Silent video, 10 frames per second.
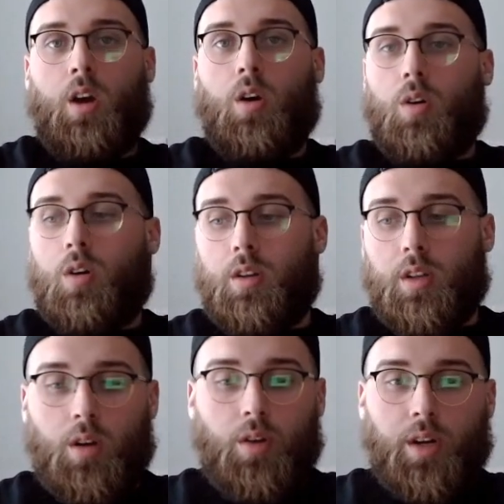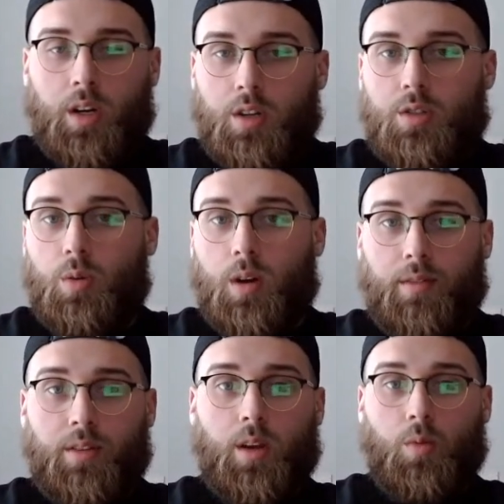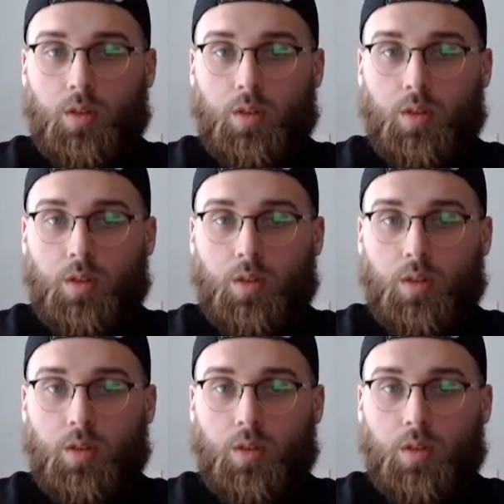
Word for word: or, you know, they're going to do whatever they